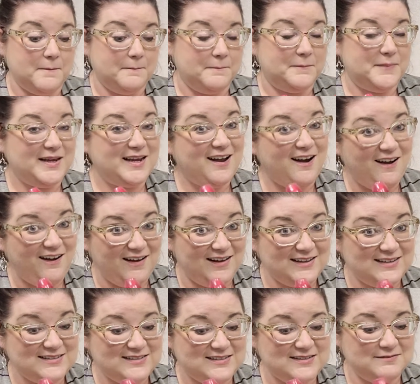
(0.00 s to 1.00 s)

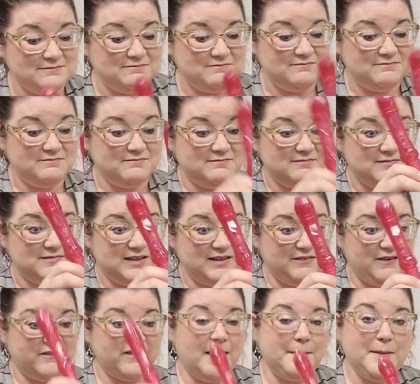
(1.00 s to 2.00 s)
Because if
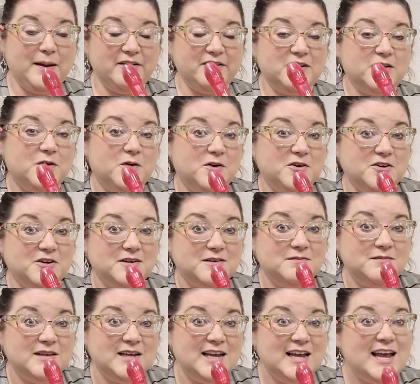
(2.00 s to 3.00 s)
I've got my recorder
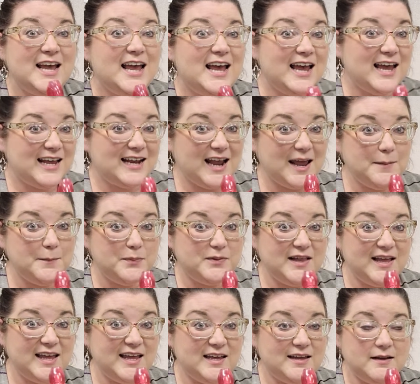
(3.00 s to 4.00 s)
and I
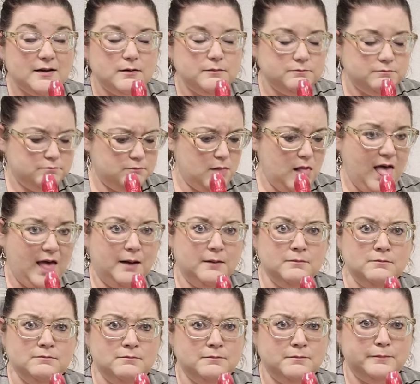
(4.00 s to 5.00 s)
blay, it's
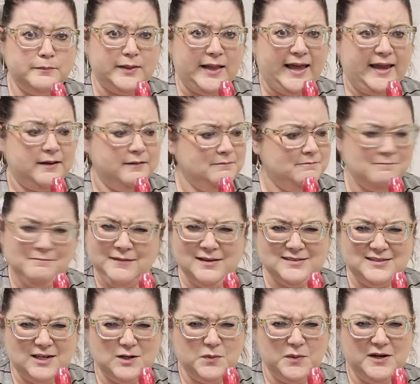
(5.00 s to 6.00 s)

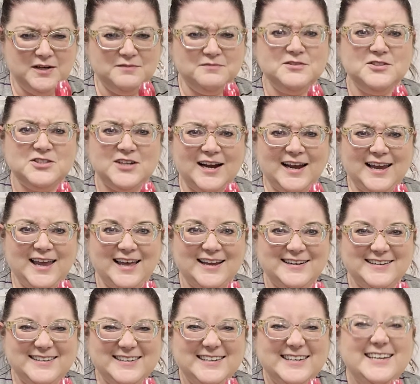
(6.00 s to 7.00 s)
not a word, let's try again.
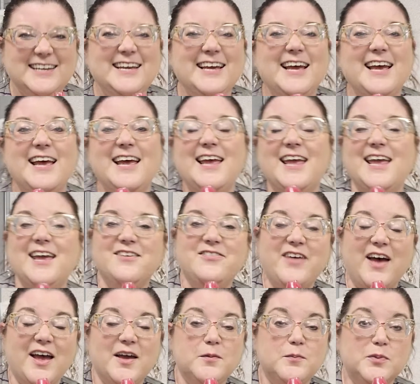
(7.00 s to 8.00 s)
If
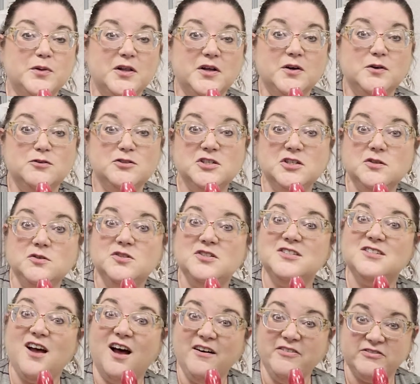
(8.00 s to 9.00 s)
I blow too
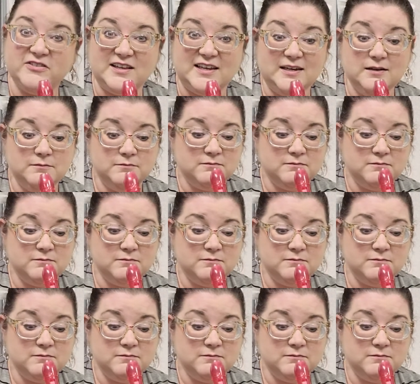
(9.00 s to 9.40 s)
softly,